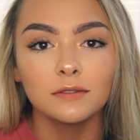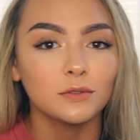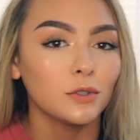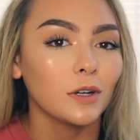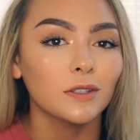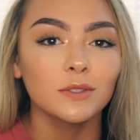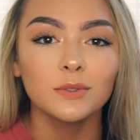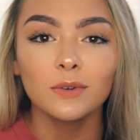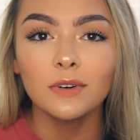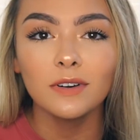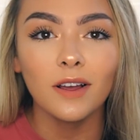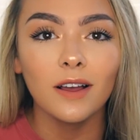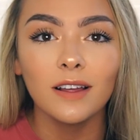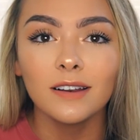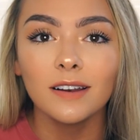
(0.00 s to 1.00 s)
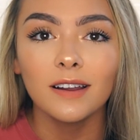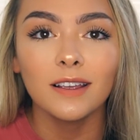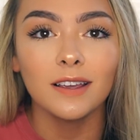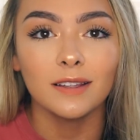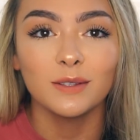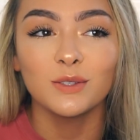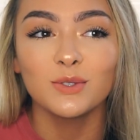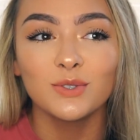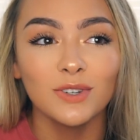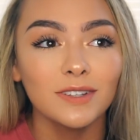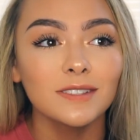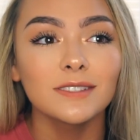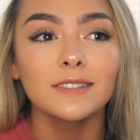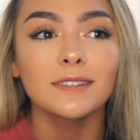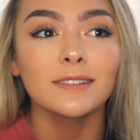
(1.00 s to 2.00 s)
drugstore or not, it's
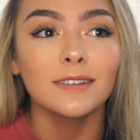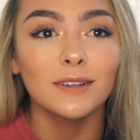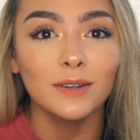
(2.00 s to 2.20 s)
just